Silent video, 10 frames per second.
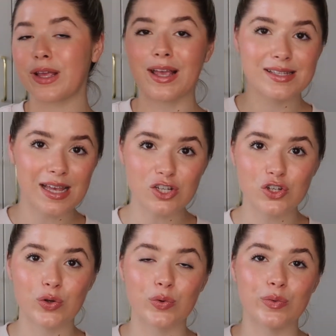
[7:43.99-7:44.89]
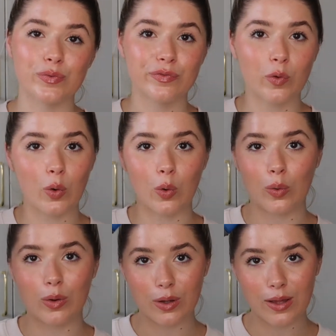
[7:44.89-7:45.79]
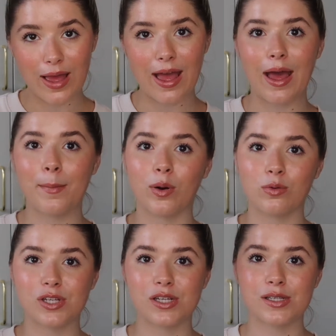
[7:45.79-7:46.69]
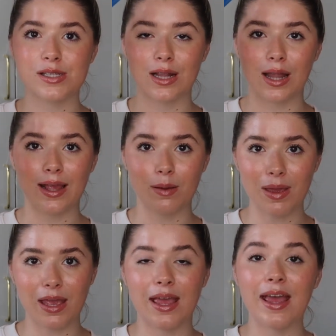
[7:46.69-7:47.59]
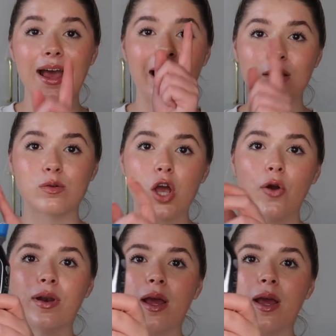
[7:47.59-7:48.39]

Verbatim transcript: essential for hair molters like me. And it was only